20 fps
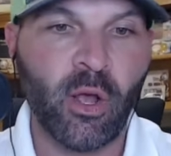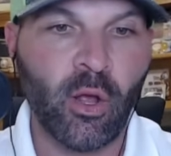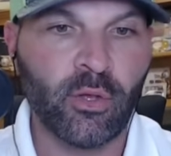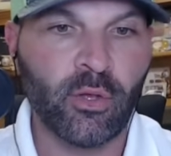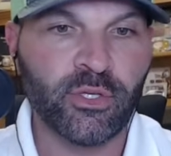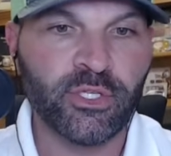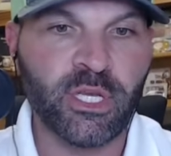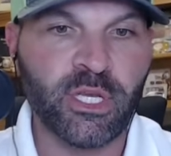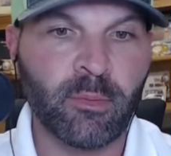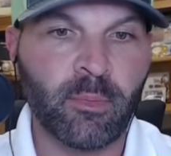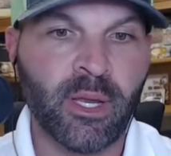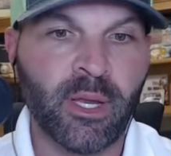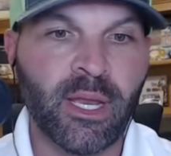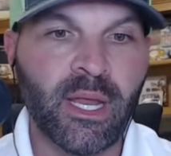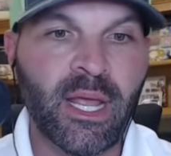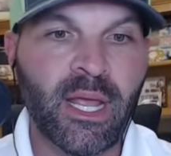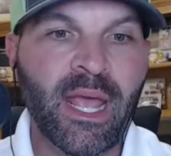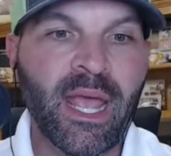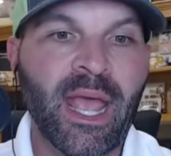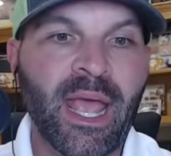Haulcy,
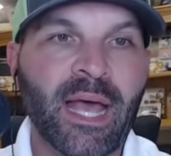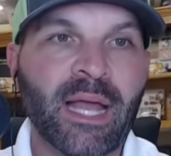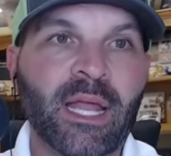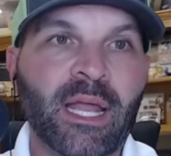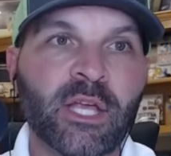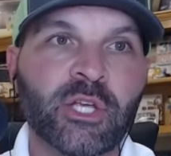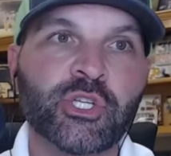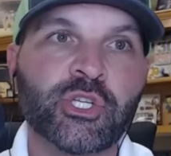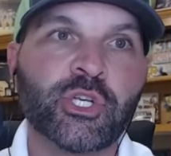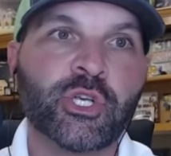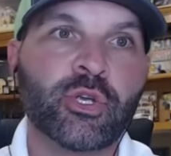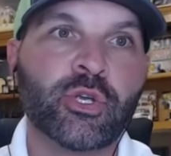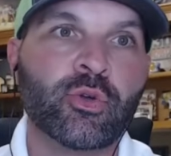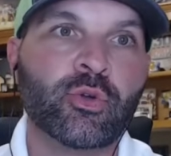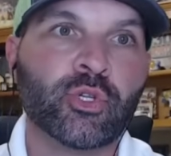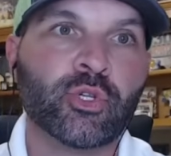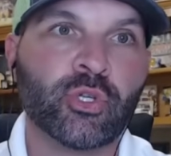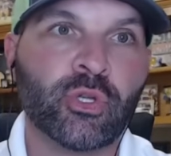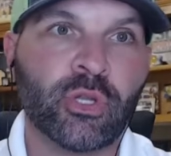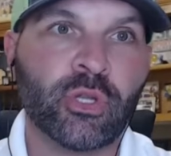but LSU,